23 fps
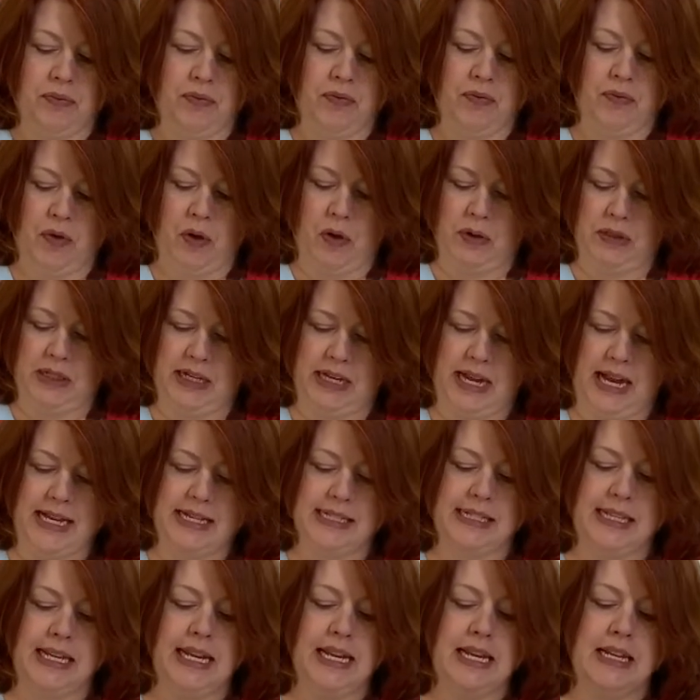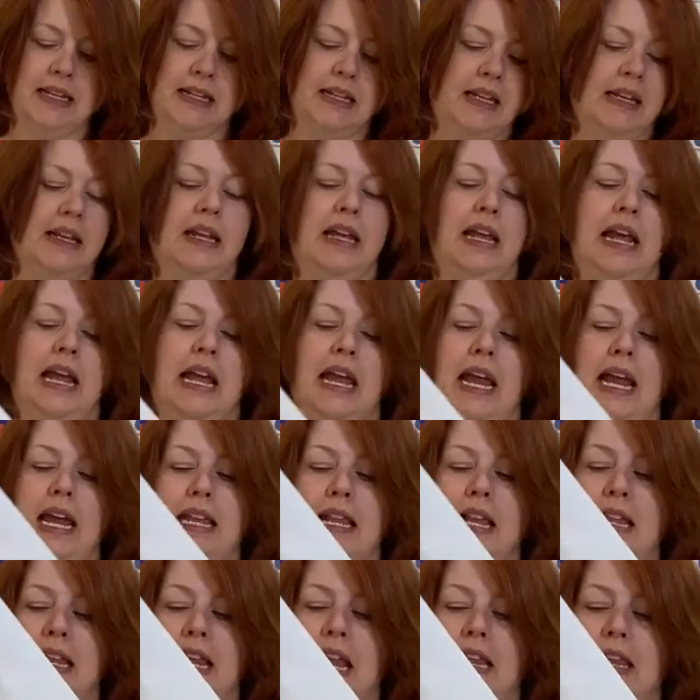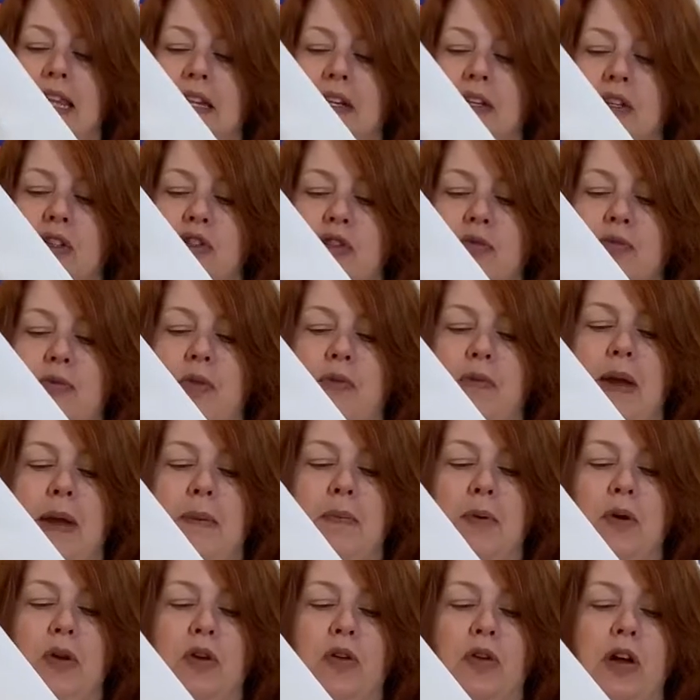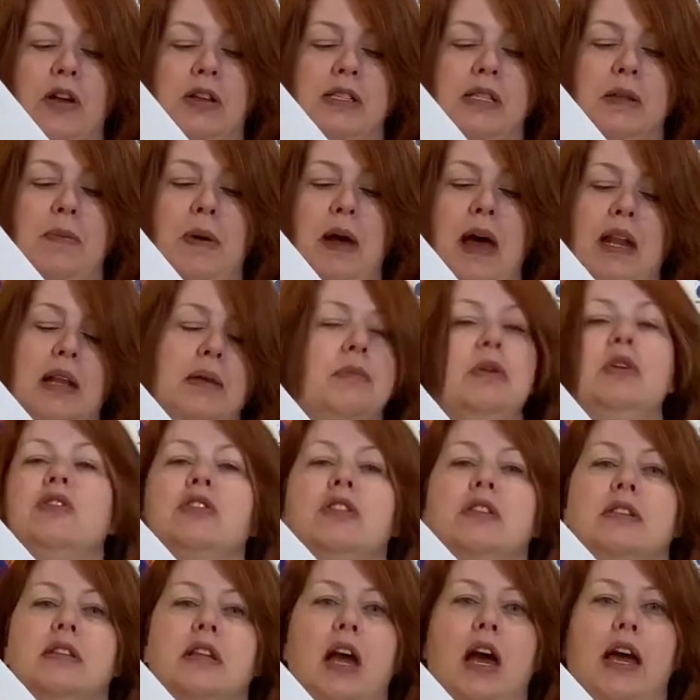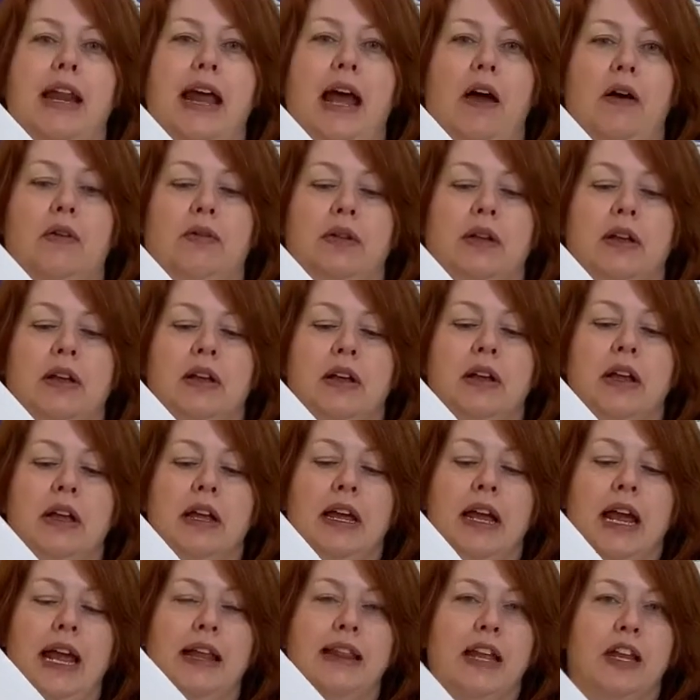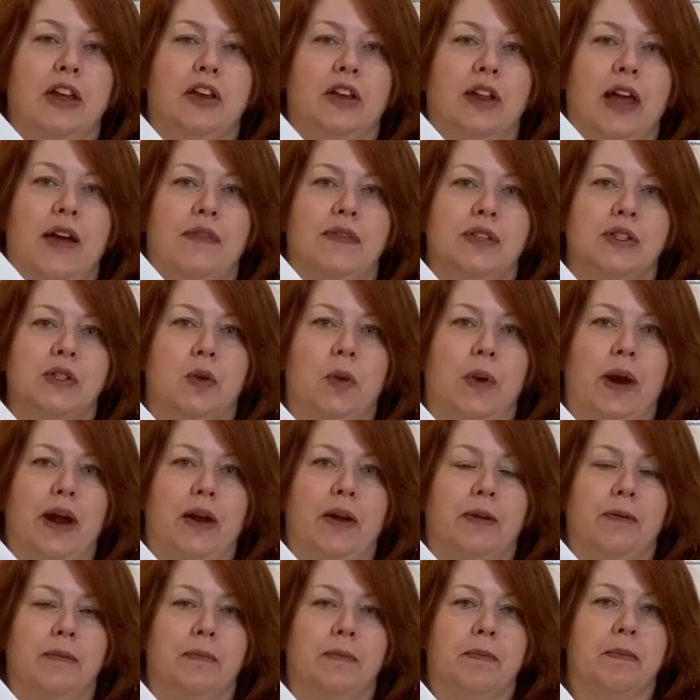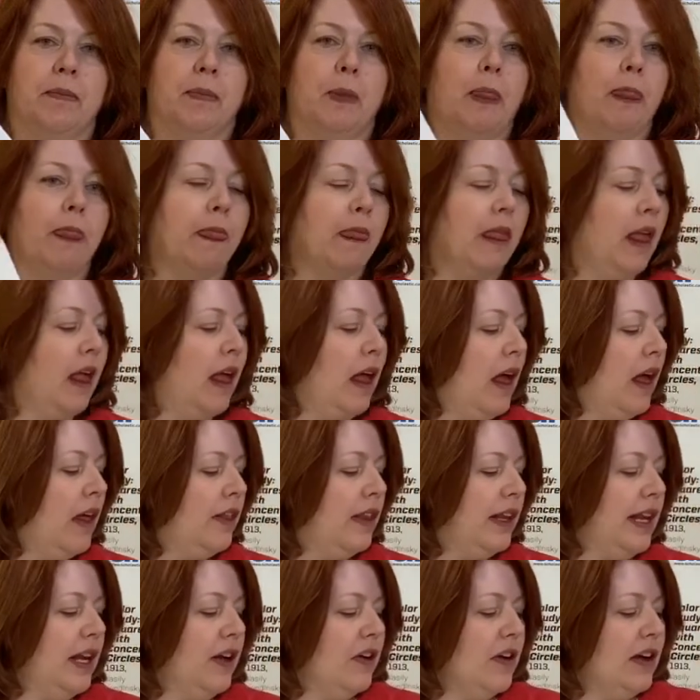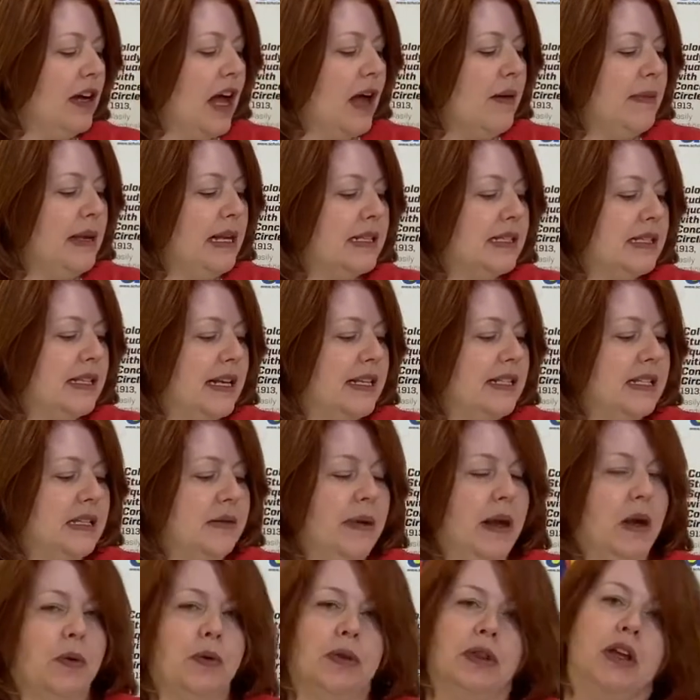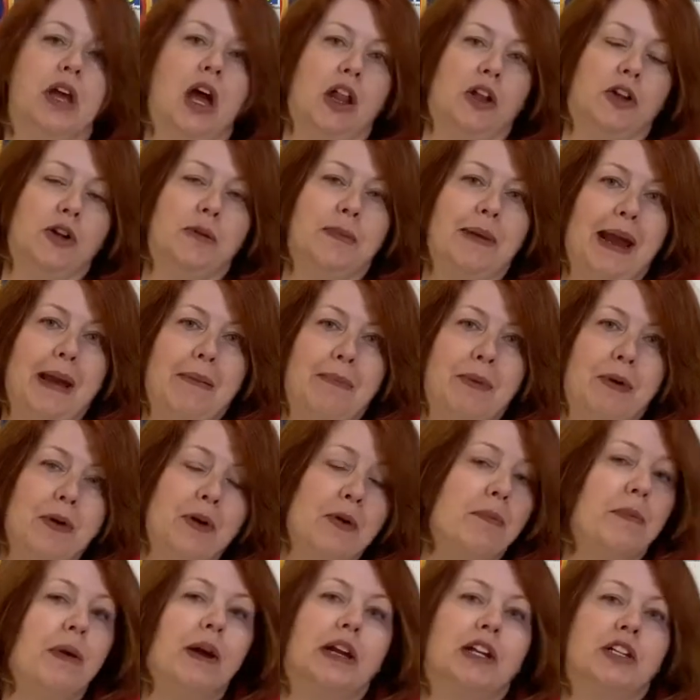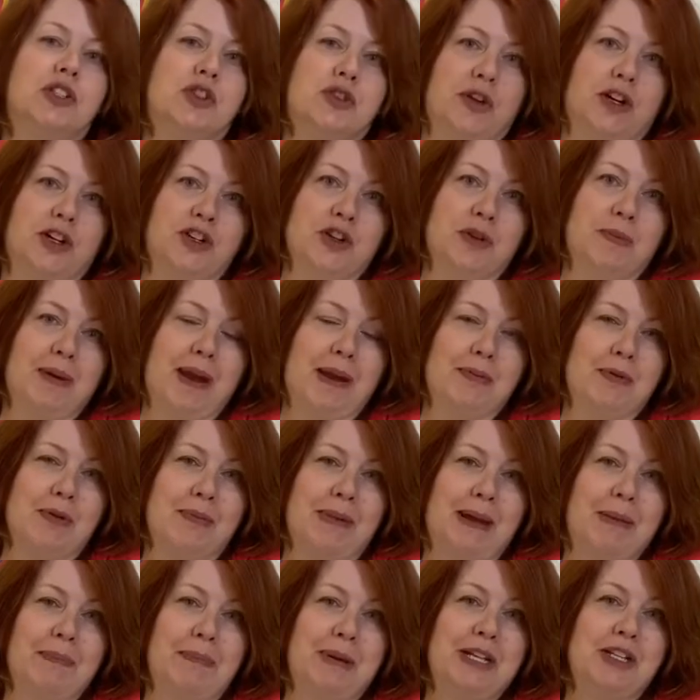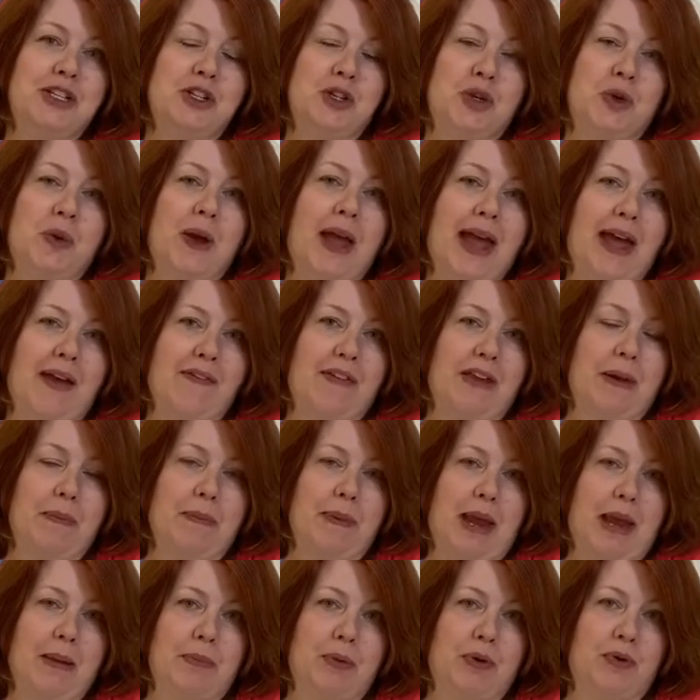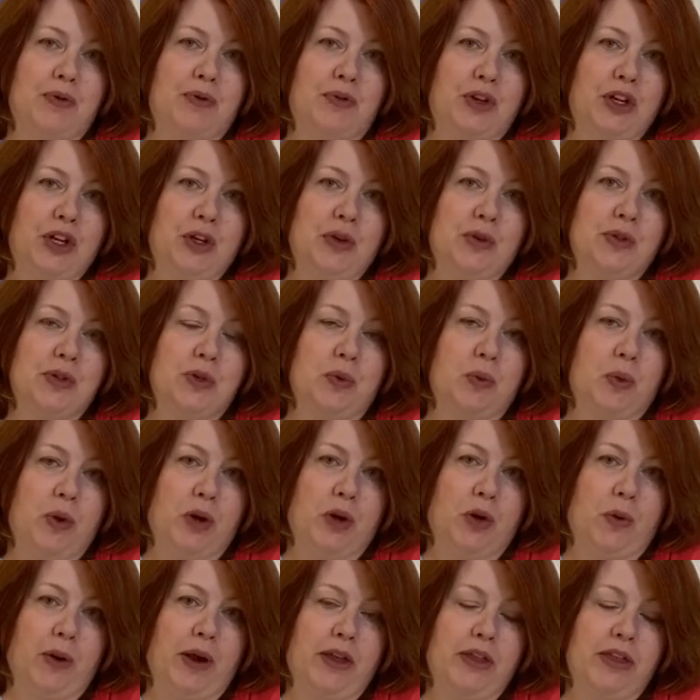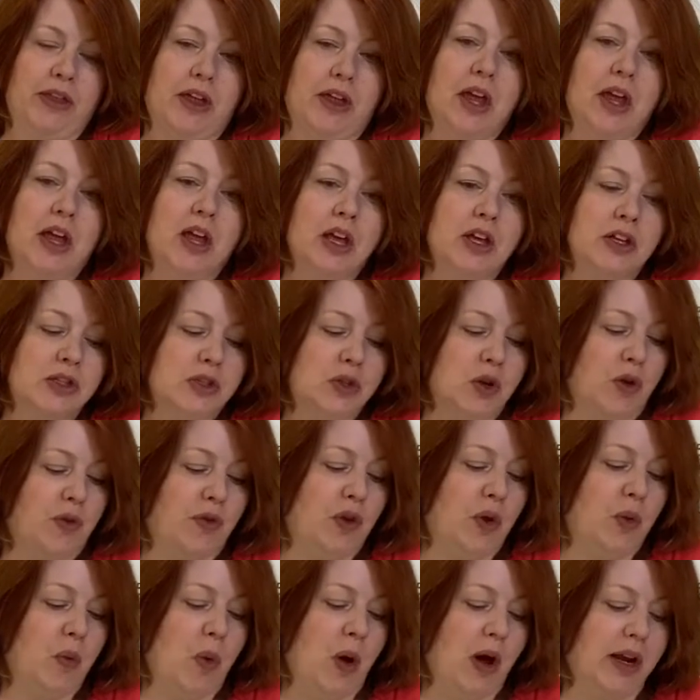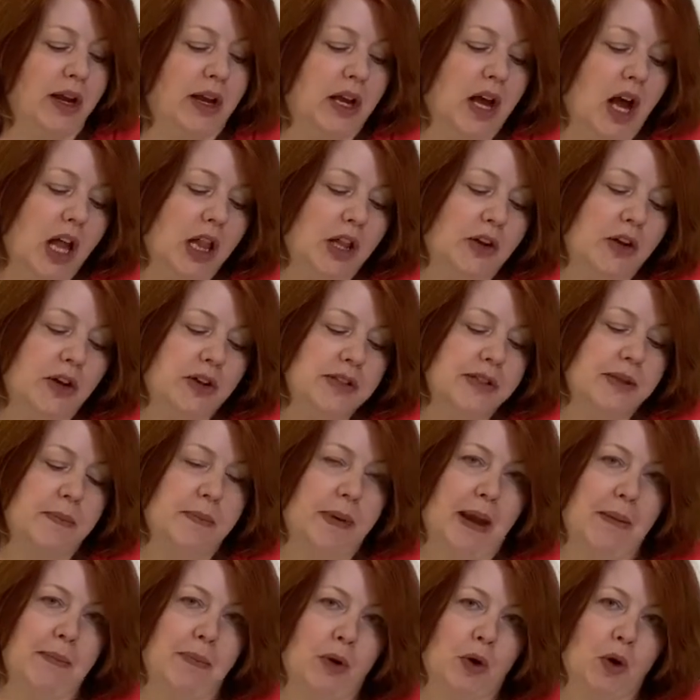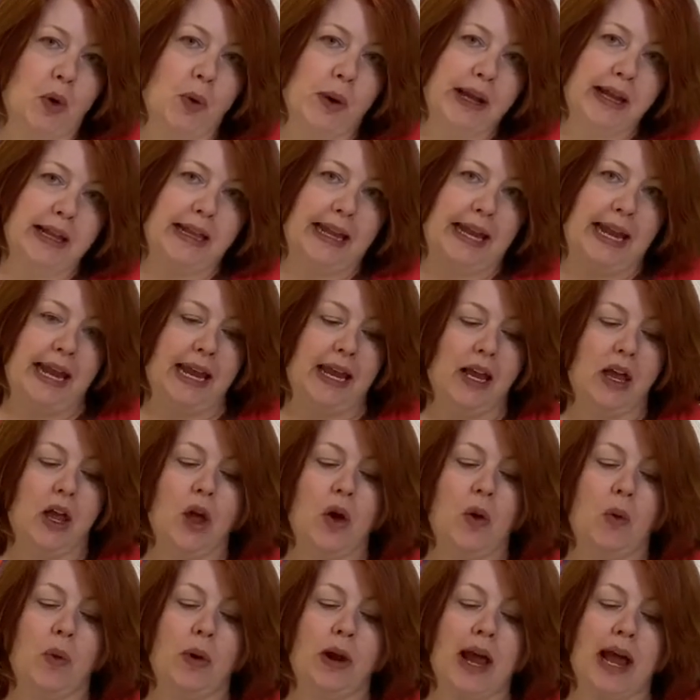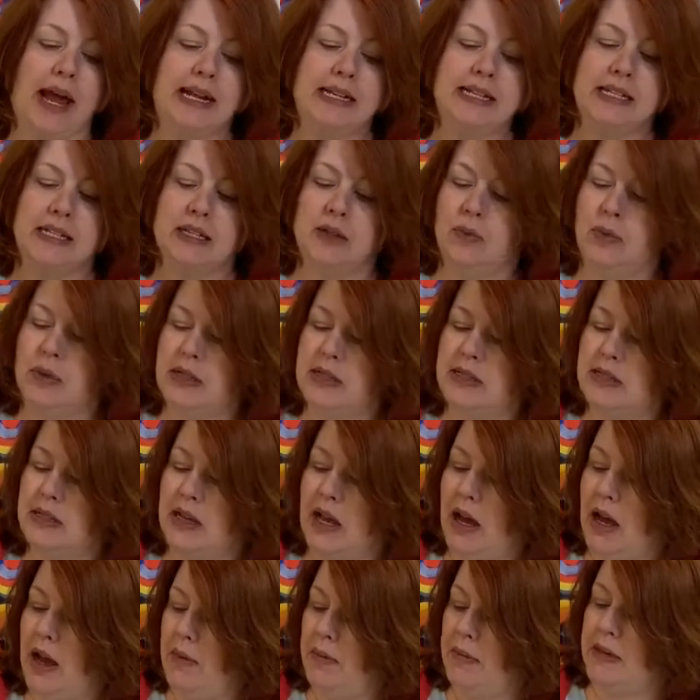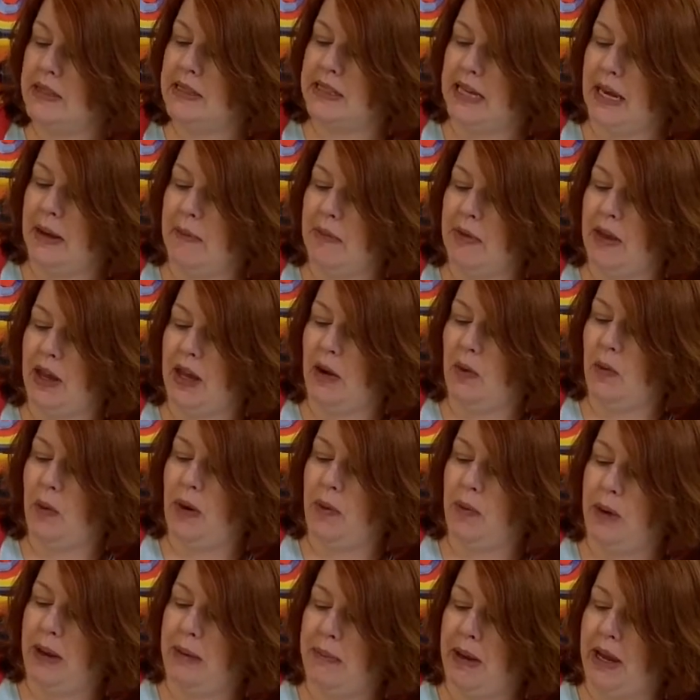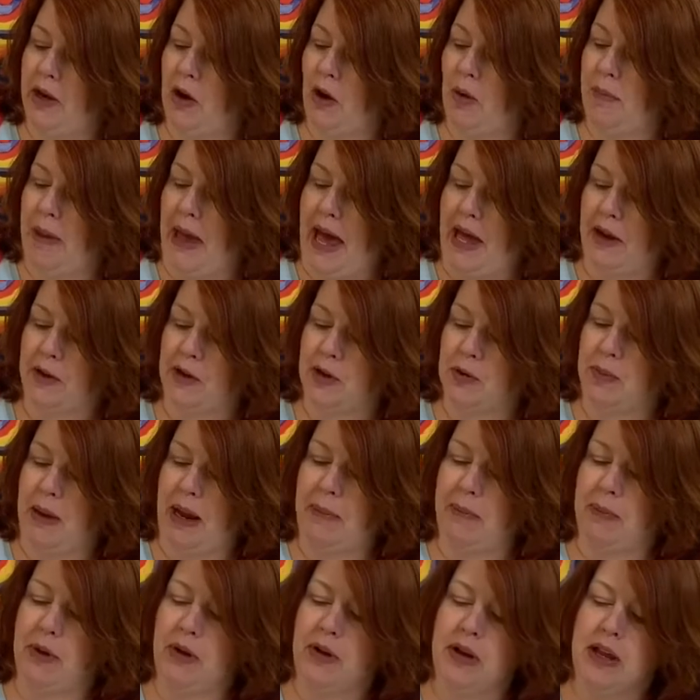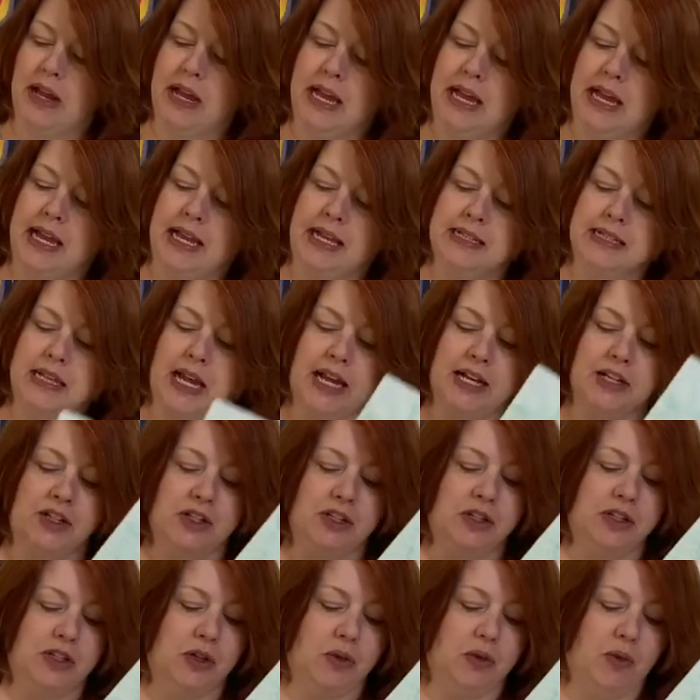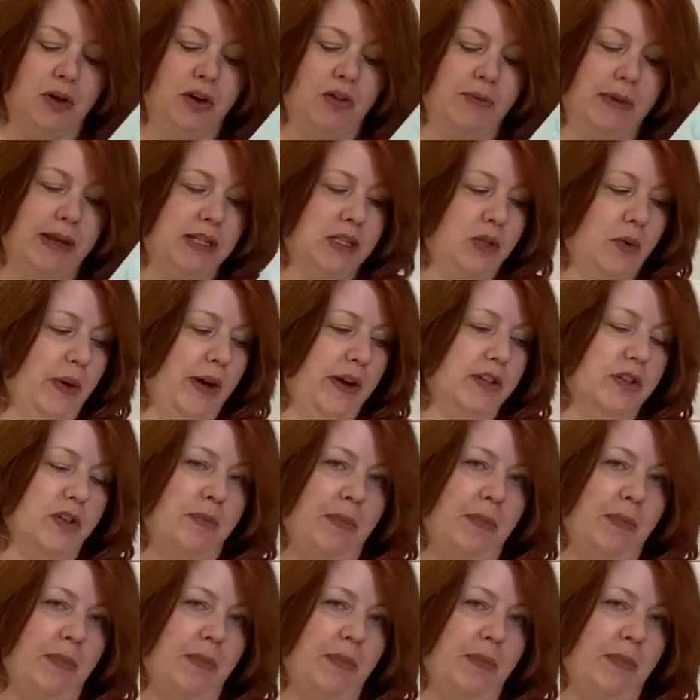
Fold it nicely and then that little strip of paper across the bottom you just cut out, and then you'll have a square. The kirigami is nice to make with colored paper, but construction paper might be too heavy a paper for you to work with. So if you want to color some paper quickly, what I did was um, the same thing when we made our patterned paper, is I just took one of my squares of